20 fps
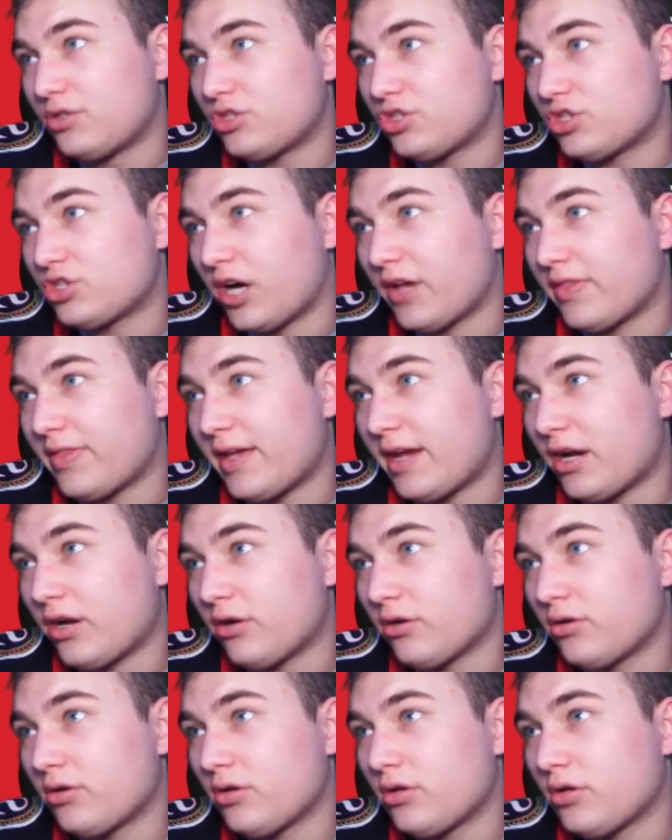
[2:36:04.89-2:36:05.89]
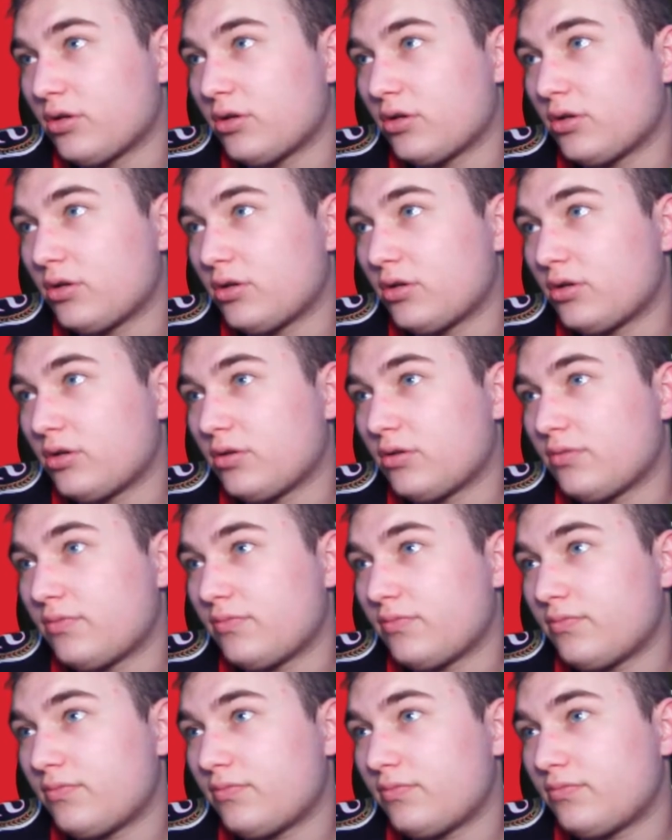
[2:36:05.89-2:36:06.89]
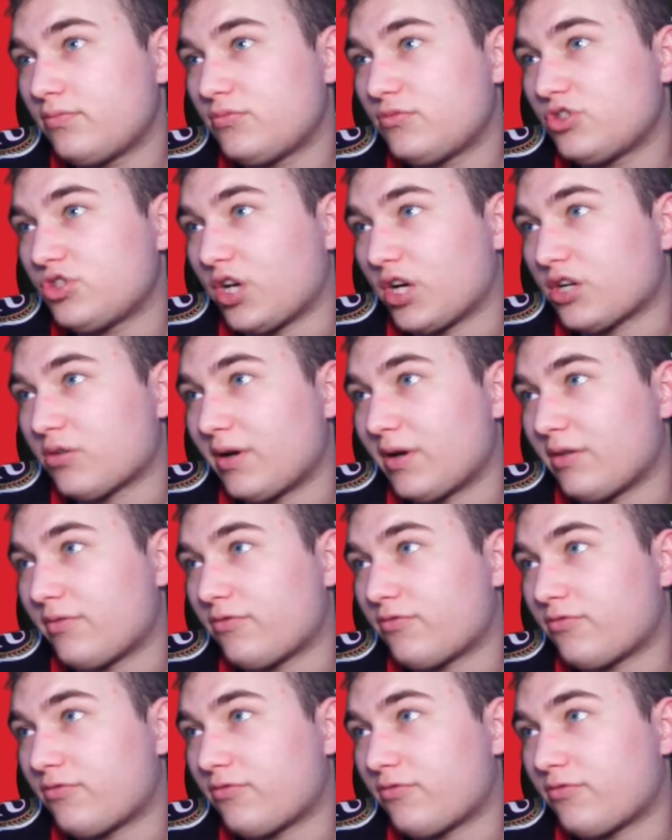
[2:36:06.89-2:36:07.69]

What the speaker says: Shot there. Chuck around